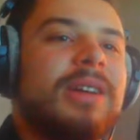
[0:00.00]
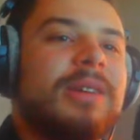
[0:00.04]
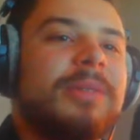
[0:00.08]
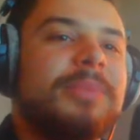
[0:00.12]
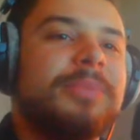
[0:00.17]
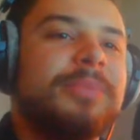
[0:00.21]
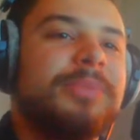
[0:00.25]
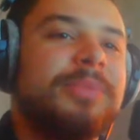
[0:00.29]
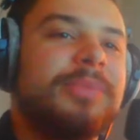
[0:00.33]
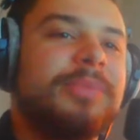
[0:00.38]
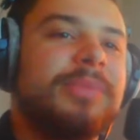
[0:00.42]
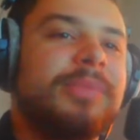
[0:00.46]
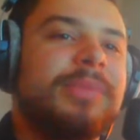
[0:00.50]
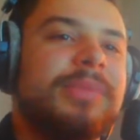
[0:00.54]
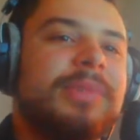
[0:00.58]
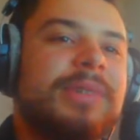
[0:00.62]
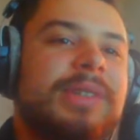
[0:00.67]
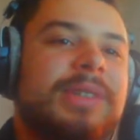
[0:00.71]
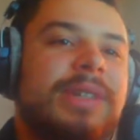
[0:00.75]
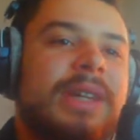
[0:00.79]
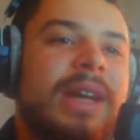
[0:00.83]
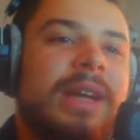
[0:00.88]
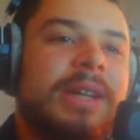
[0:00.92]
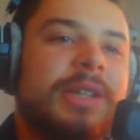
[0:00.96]
of
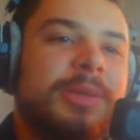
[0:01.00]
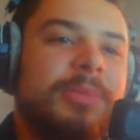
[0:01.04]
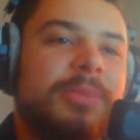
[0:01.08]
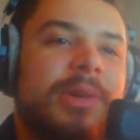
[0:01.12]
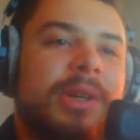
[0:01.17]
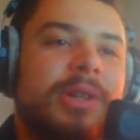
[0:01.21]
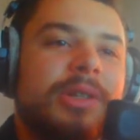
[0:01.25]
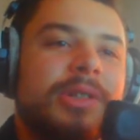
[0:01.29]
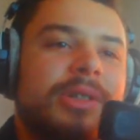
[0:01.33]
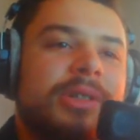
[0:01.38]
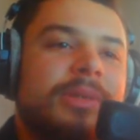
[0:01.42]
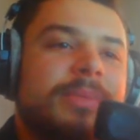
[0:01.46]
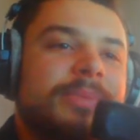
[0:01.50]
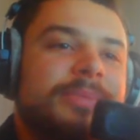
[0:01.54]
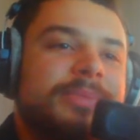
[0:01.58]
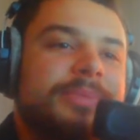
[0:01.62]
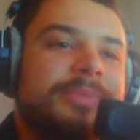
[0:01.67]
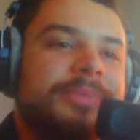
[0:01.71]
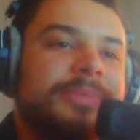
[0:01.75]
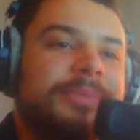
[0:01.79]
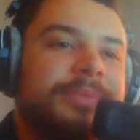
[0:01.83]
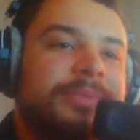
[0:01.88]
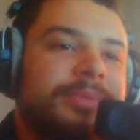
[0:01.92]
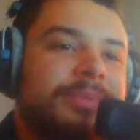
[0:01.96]
speech.
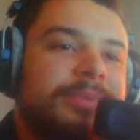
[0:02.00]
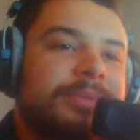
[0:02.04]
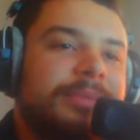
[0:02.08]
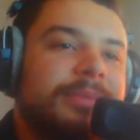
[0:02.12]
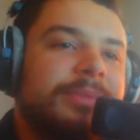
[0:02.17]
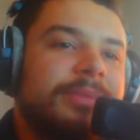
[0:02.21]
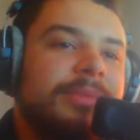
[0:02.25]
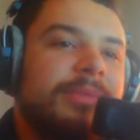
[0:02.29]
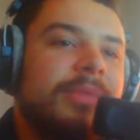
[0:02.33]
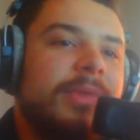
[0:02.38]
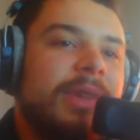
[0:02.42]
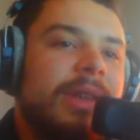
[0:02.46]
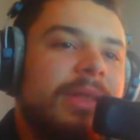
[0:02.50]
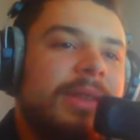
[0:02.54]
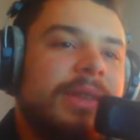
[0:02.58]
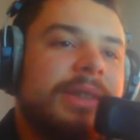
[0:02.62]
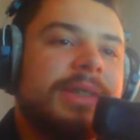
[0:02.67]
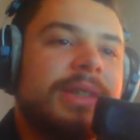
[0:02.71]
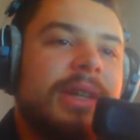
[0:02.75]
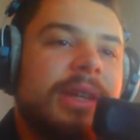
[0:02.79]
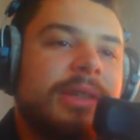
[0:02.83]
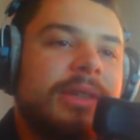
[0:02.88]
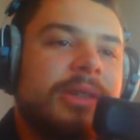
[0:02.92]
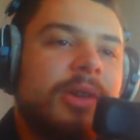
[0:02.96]
The
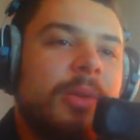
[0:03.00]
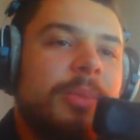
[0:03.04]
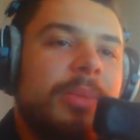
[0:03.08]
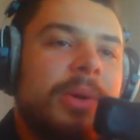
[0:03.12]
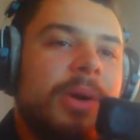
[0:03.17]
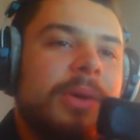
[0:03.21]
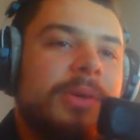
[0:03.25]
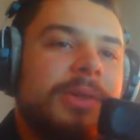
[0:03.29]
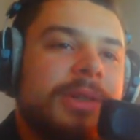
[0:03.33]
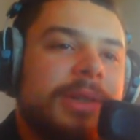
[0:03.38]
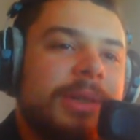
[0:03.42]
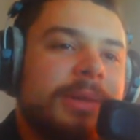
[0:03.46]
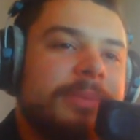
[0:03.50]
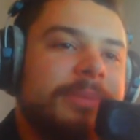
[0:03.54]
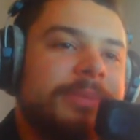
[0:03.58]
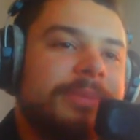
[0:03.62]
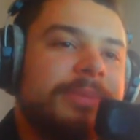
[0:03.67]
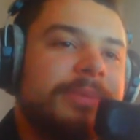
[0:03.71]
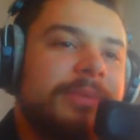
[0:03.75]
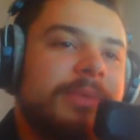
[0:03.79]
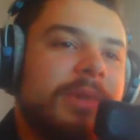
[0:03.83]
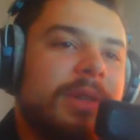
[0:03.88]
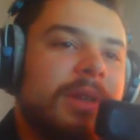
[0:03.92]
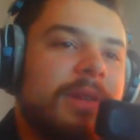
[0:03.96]
schizo posting
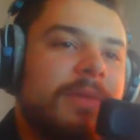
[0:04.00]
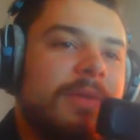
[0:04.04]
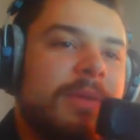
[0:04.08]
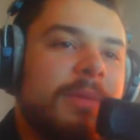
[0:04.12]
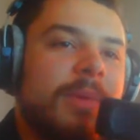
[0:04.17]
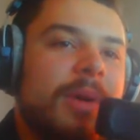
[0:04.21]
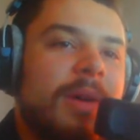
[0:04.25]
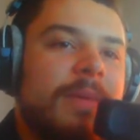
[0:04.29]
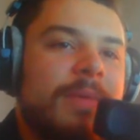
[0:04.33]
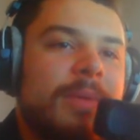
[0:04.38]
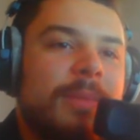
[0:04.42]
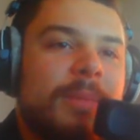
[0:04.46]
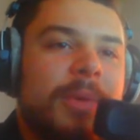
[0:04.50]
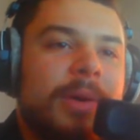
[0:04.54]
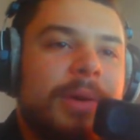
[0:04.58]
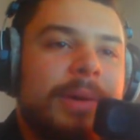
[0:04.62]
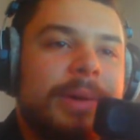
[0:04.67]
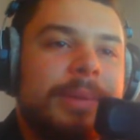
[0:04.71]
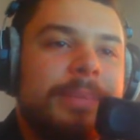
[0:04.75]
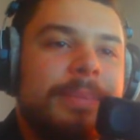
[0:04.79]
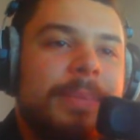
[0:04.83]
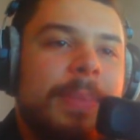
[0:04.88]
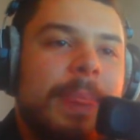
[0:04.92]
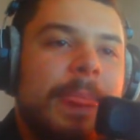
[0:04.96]
of the
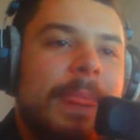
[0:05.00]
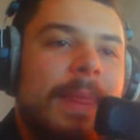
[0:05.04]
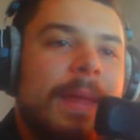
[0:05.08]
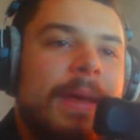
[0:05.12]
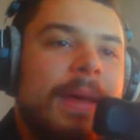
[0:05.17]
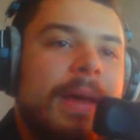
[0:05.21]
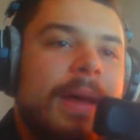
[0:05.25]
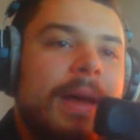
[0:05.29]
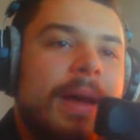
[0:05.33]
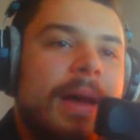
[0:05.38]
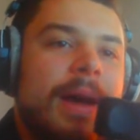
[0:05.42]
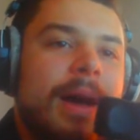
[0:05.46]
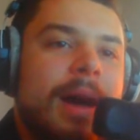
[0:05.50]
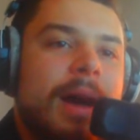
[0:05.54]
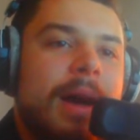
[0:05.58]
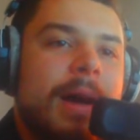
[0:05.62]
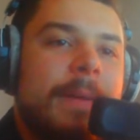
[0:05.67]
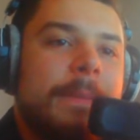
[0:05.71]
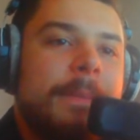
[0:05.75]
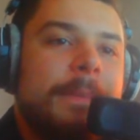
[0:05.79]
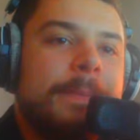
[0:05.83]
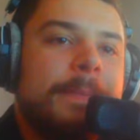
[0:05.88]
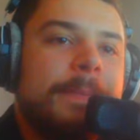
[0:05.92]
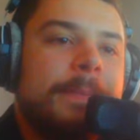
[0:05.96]
market.
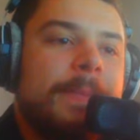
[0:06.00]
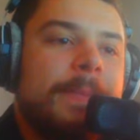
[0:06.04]
I